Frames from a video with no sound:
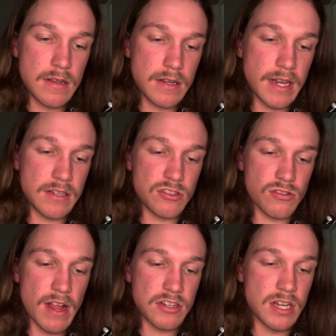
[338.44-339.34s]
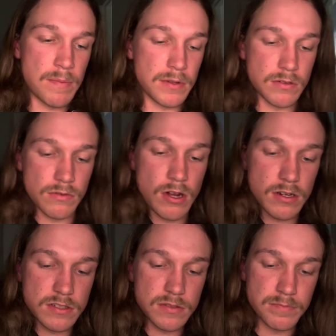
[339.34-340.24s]
getting scratched up on the
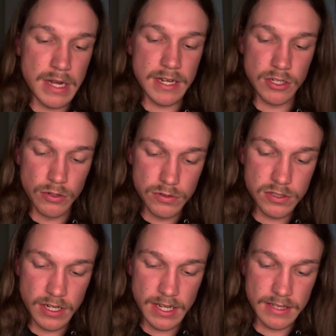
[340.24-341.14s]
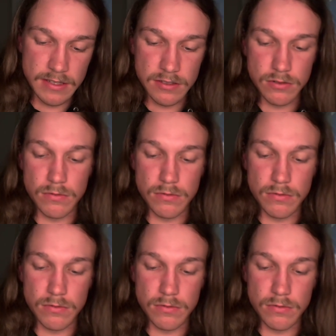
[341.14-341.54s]
rocks, but you also get these little